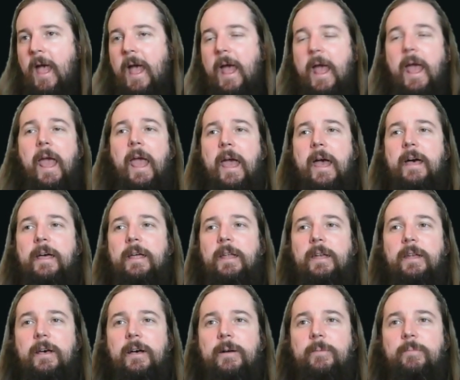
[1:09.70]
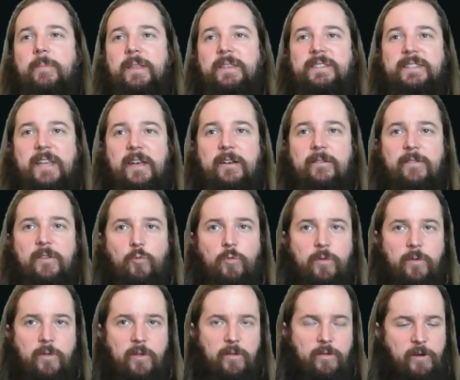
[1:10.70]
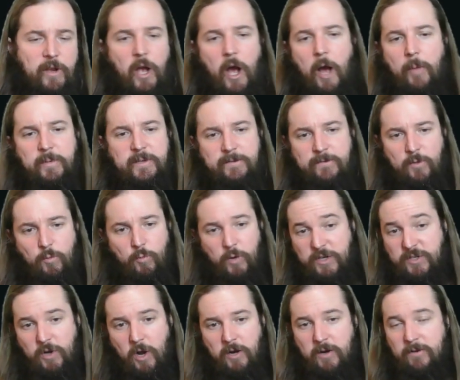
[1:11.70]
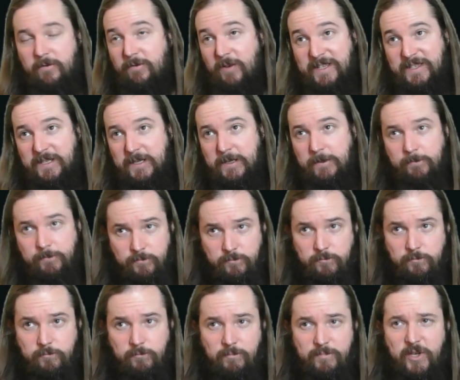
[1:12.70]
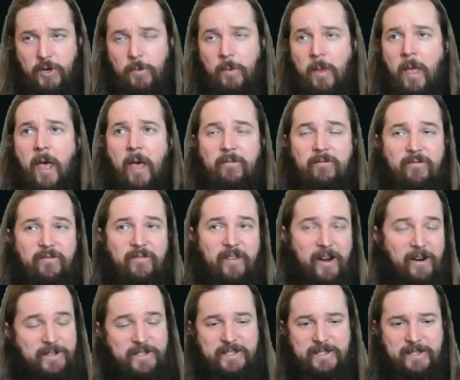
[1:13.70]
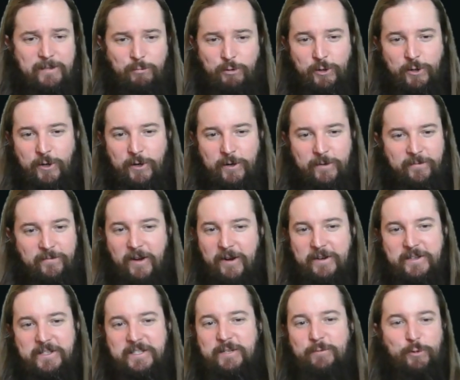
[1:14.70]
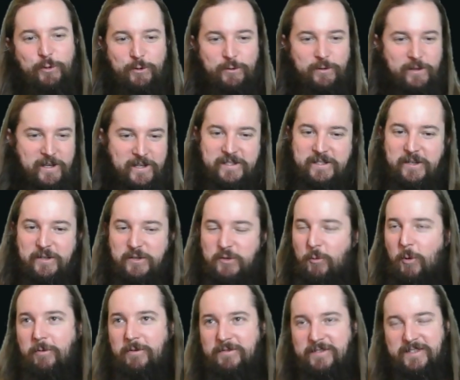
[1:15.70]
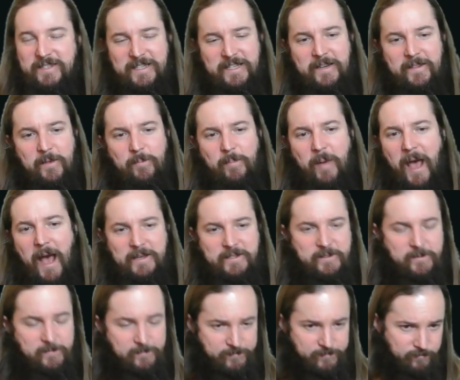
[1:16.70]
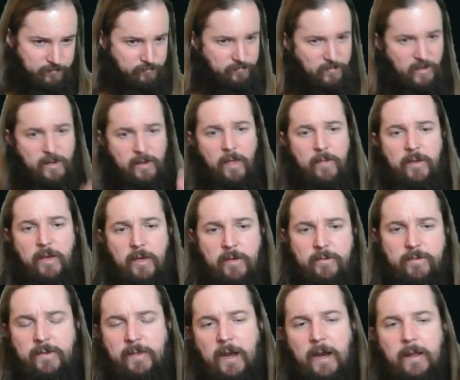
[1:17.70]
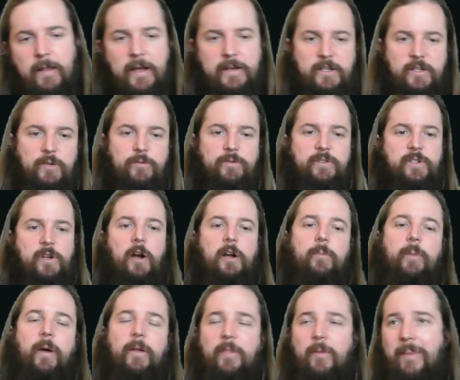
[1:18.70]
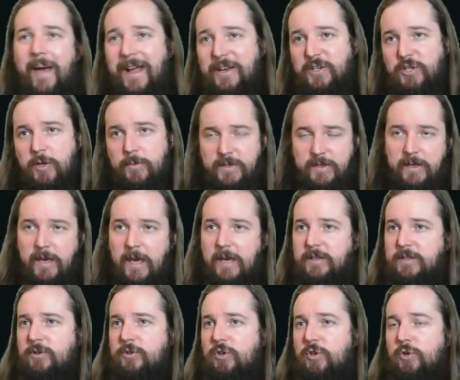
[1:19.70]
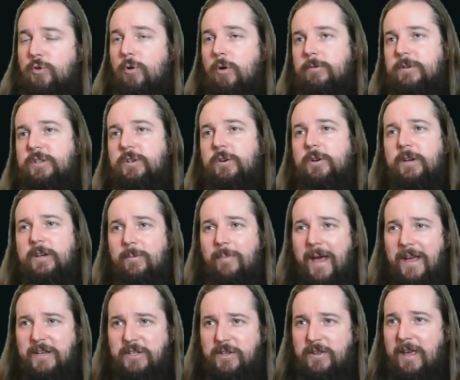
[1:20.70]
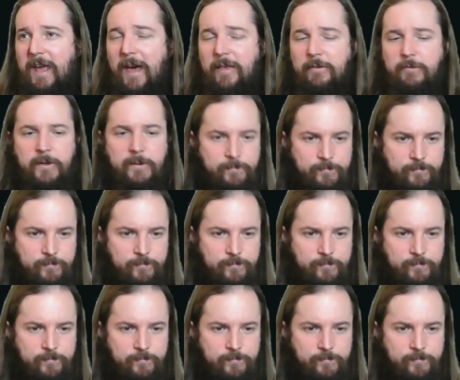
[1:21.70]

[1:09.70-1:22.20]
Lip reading: and instead of the 3 copies of the Witchstalker Frenzy. So very similar list to what we've seen in the past. The other thing that I like to do is talk about the matchups in case you're new or returning to Magic the Gathering.